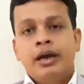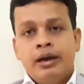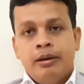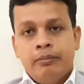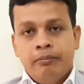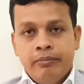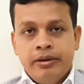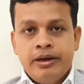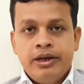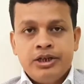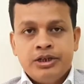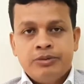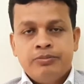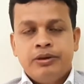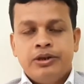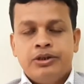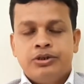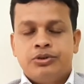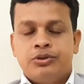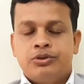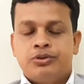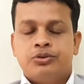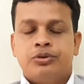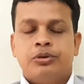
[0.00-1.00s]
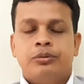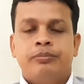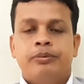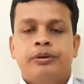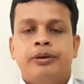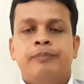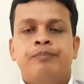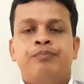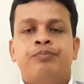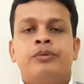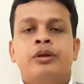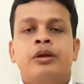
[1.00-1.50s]
managed by
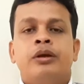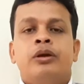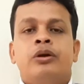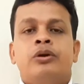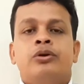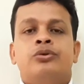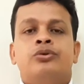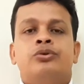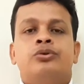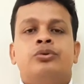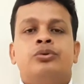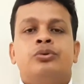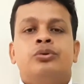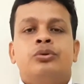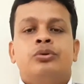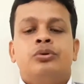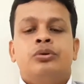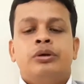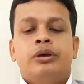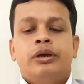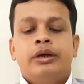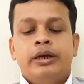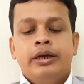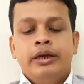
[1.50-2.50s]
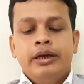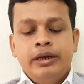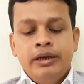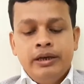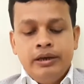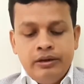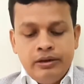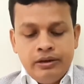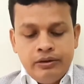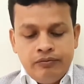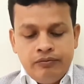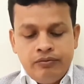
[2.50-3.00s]
hysteroscopy. So
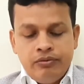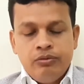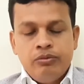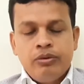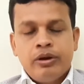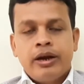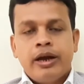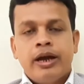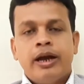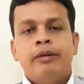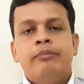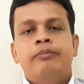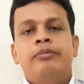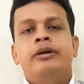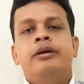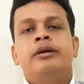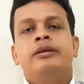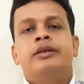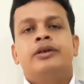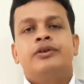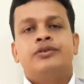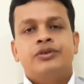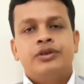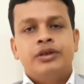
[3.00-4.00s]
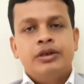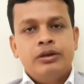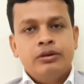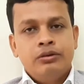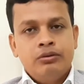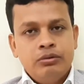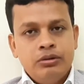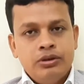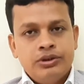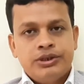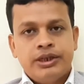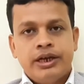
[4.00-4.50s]
if you are having the
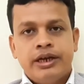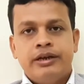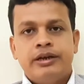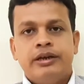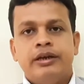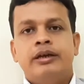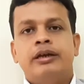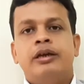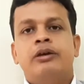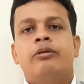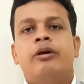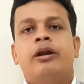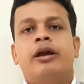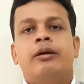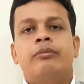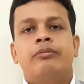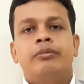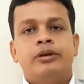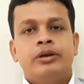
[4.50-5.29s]
single setting, you are having